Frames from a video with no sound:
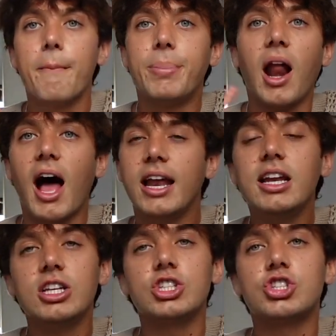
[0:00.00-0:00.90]
but I
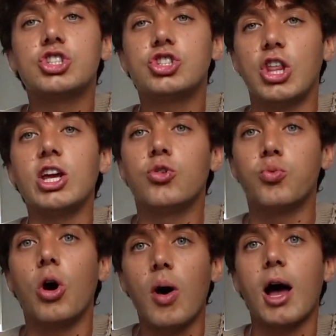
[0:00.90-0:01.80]
didn't like
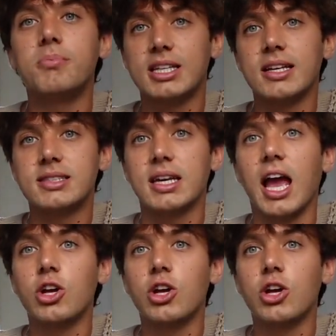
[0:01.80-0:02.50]
grow up dancing.